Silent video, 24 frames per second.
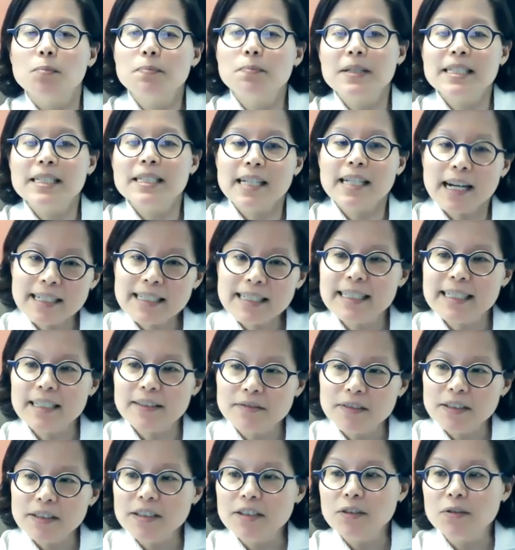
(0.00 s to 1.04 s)
Besides
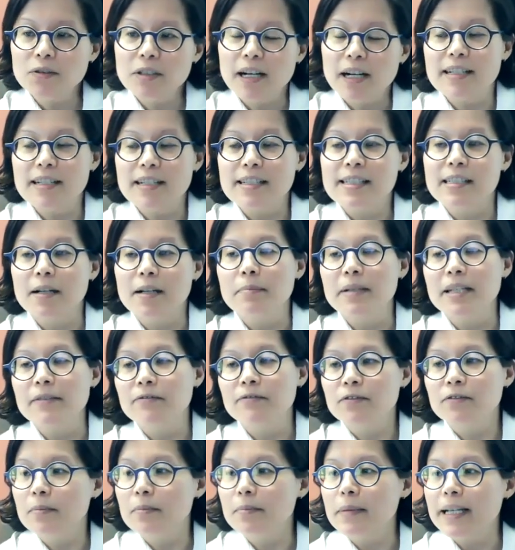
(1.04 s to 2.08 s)
giving you guys some
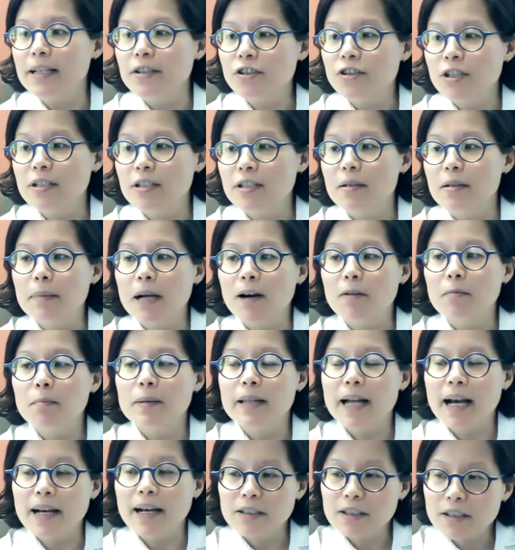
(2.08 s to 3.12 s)
information about
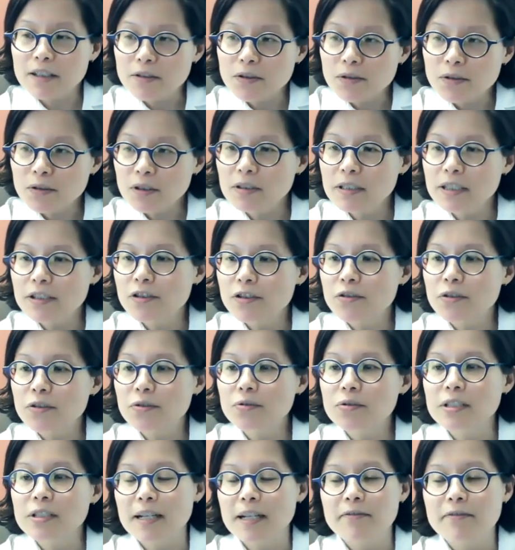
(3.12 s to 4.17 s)
bladder control
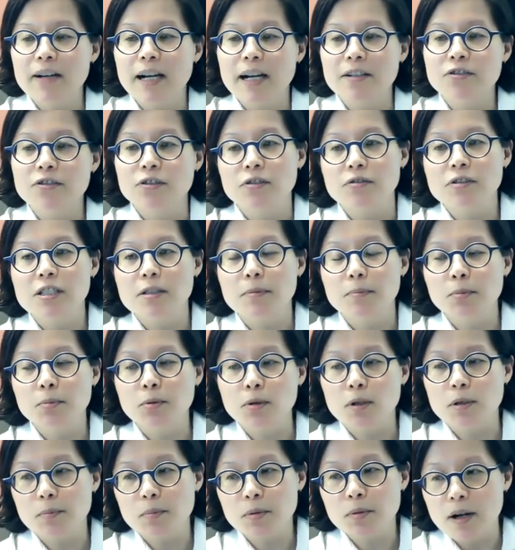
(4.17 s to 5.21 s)
issues and vaginal
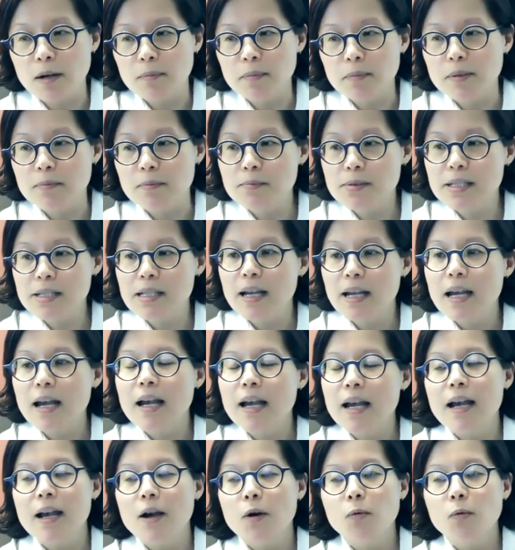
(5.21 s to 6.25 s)
support problems,
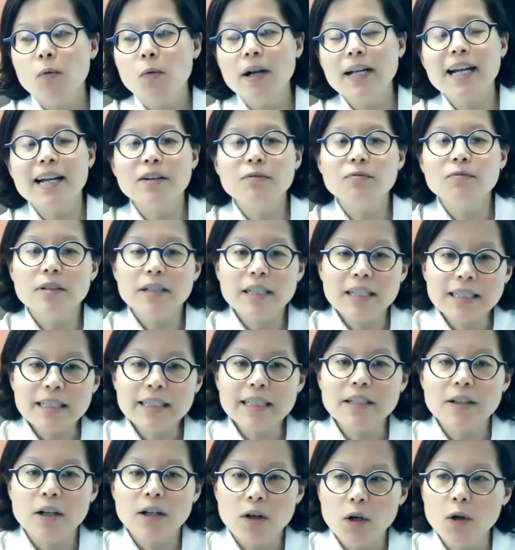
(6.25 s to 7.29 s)
what I
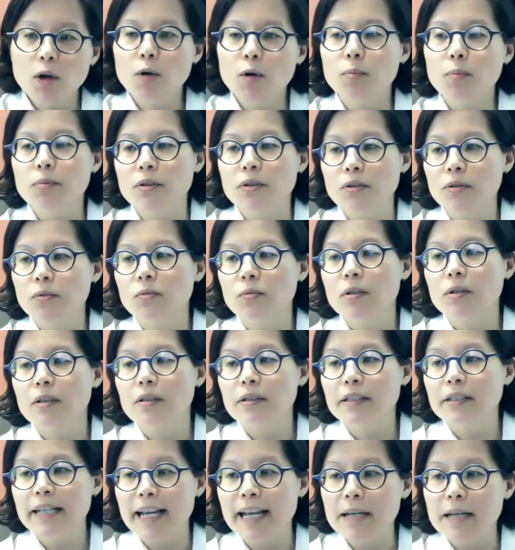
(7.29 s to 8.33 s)
really hope you
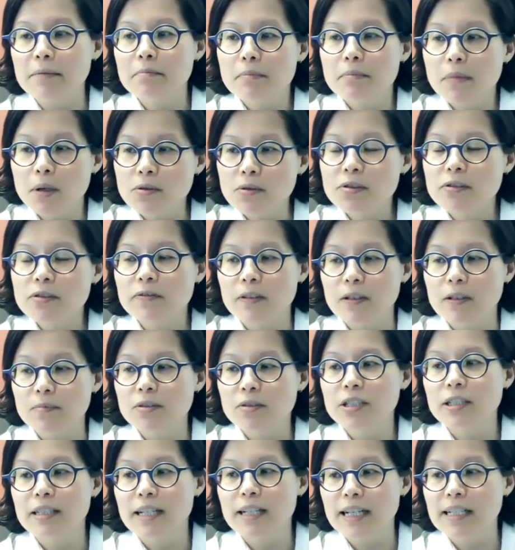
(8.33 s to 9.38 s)
will gain most
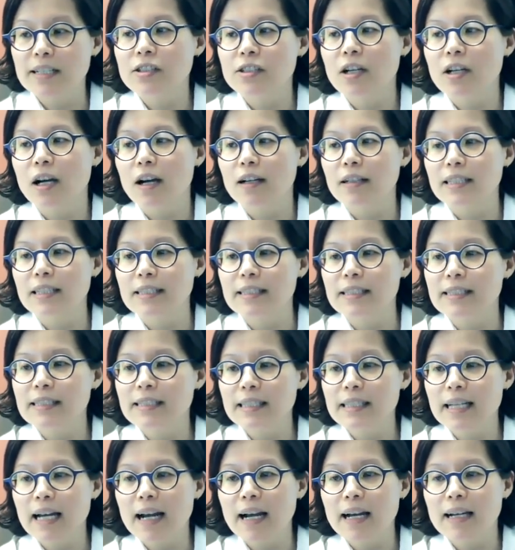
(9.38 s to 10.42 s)
from today's talk
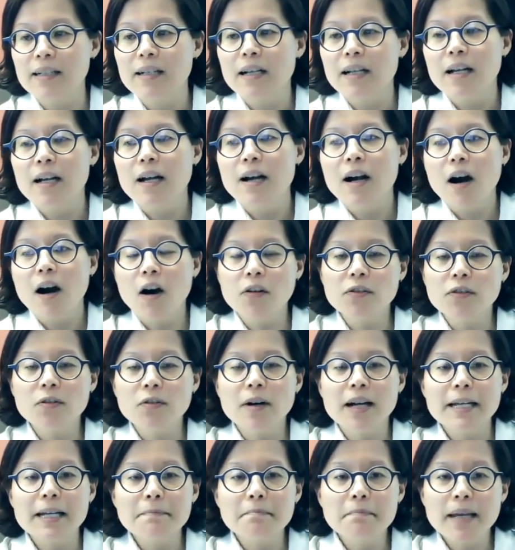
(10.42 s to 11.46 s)
is that
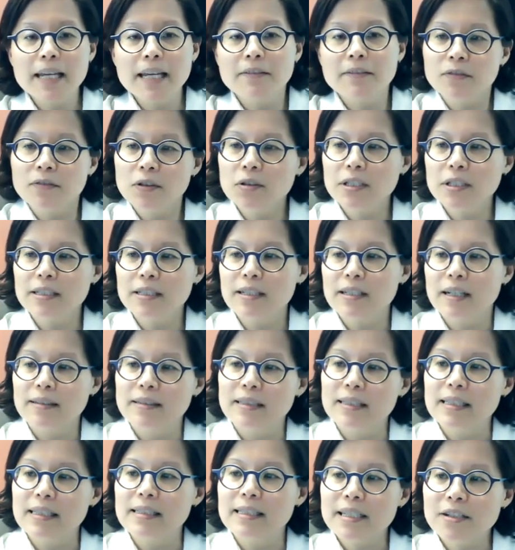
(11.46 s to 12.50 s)
although I may focus
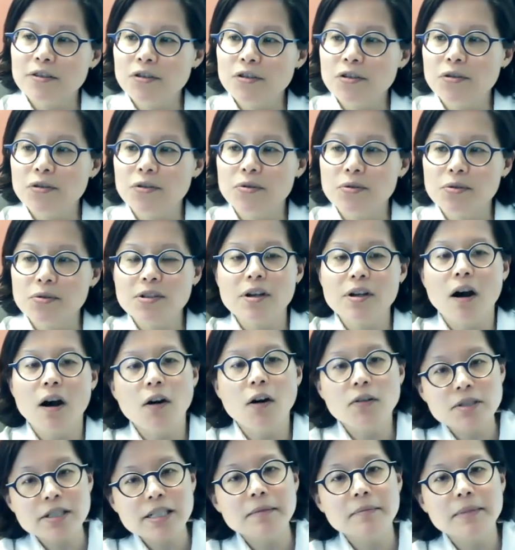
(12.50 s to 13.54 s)
on these issues,
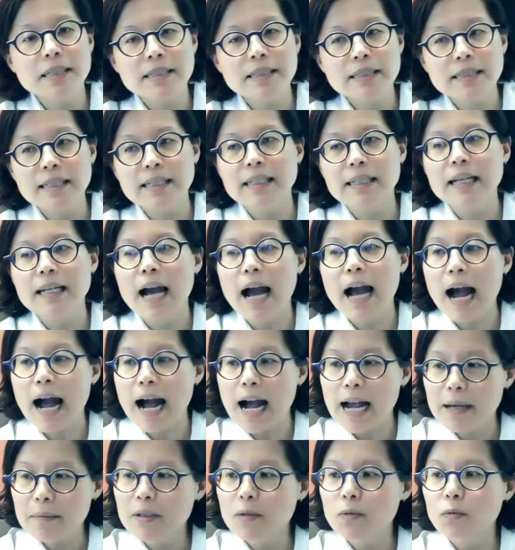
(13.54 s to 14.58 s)
ultimately,
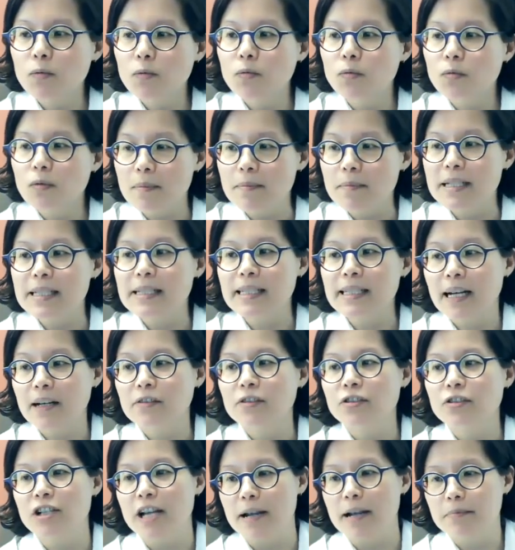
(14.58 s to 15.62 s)
I'm a women's
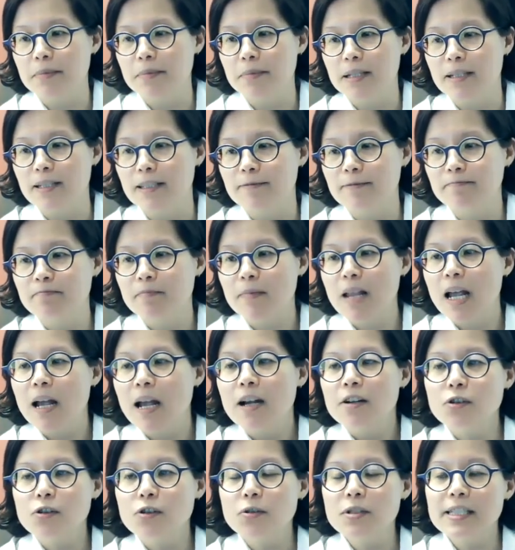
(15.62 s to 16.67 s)
health champion.
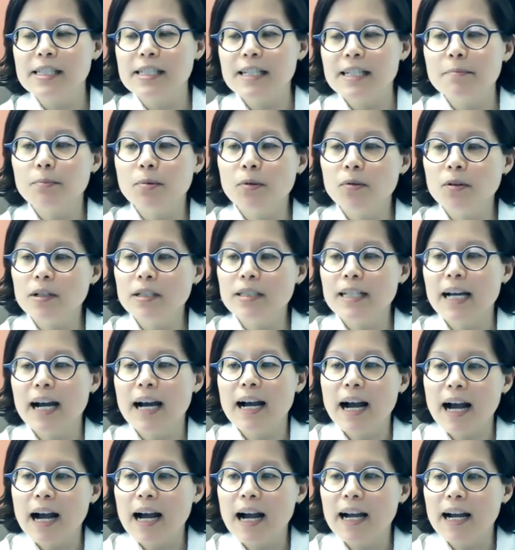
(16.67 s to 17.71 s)
So it's important
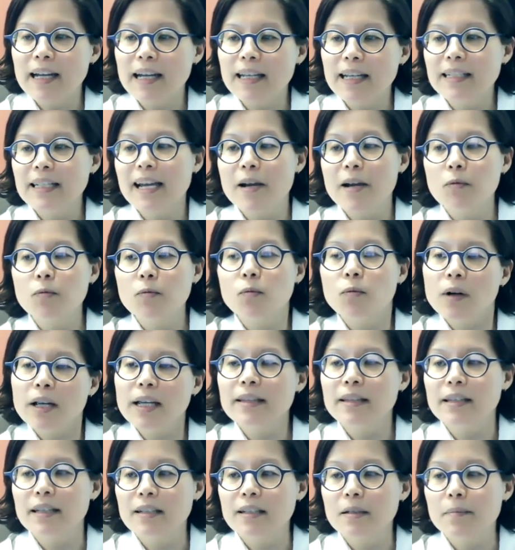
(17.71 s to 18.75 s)
that I and
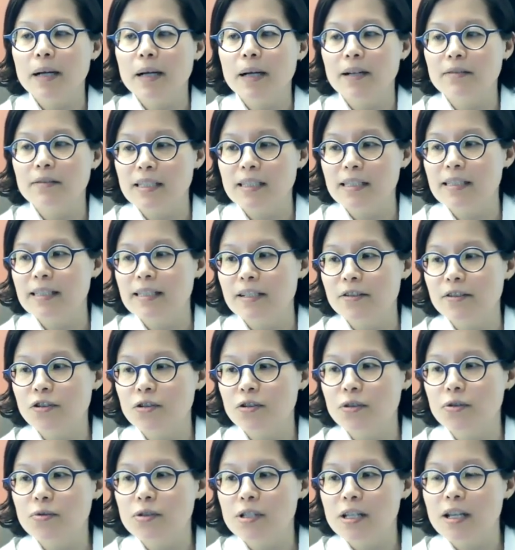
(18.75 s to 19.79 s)
we think about these
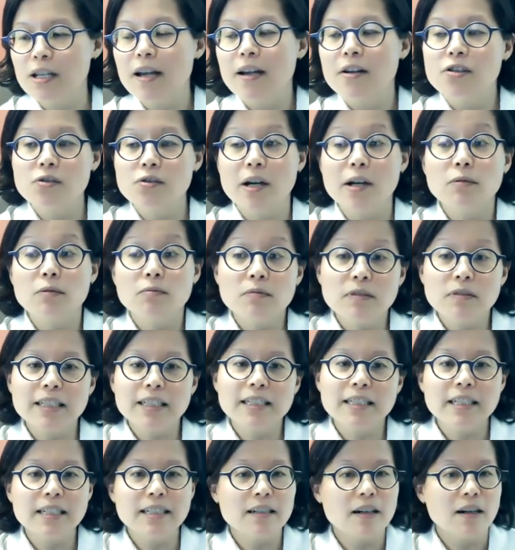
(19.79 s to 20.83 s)
issues. So I
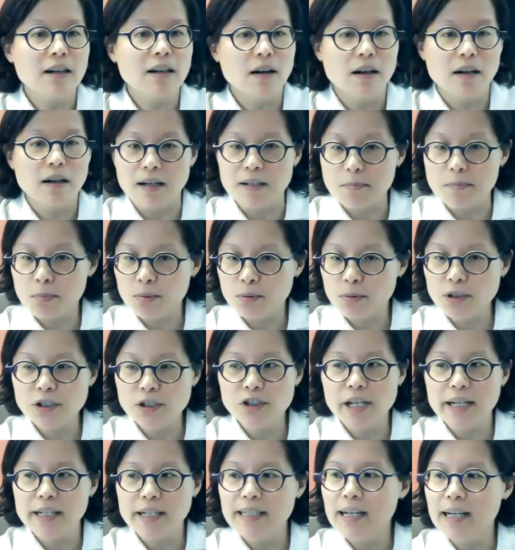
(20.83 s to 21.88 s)
really
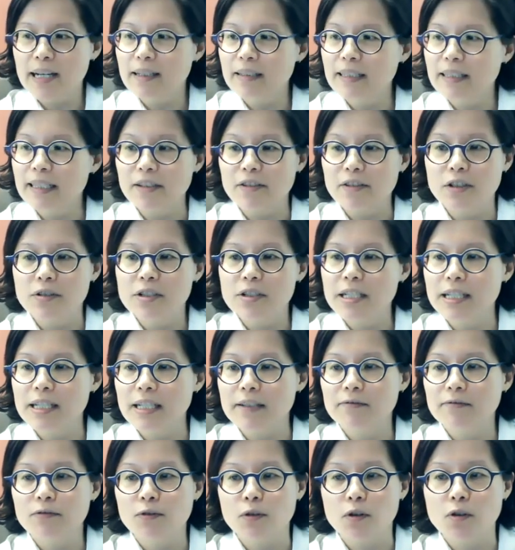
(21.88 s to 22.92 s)
appreciate Kelly and her
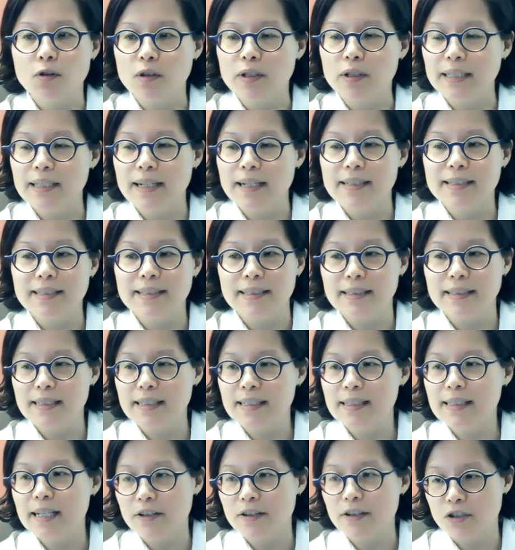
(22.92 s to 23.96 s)
team for organizing
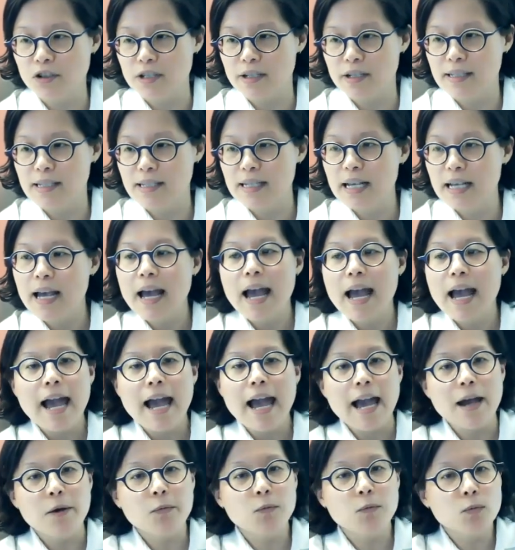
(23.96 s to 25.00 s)
these sessions.
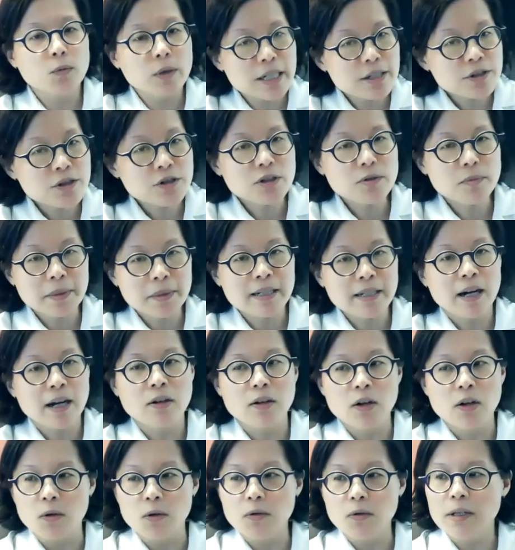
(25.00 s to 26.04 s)
And we should be
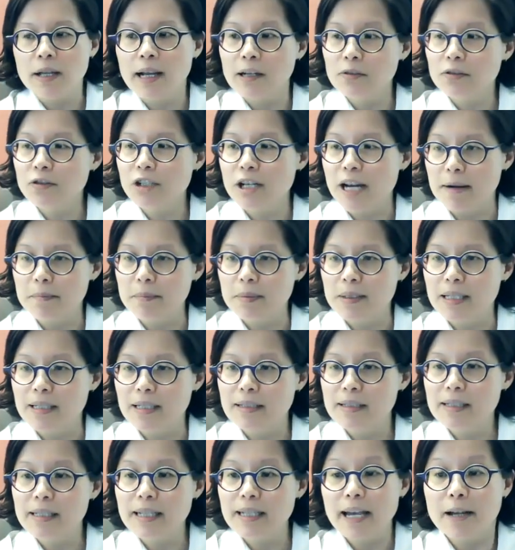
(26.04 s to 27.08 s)
our own health
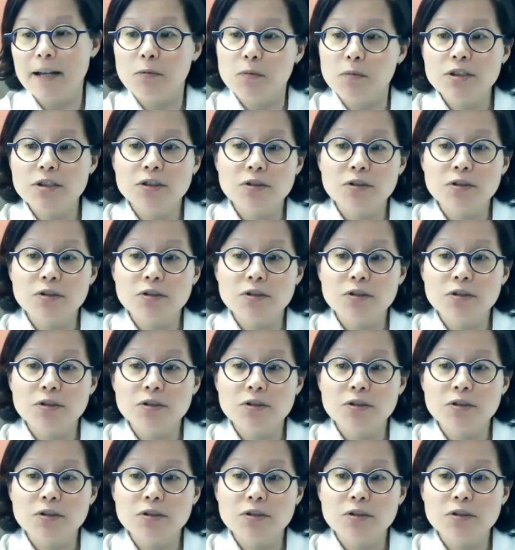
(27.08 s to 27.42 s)
champions, and we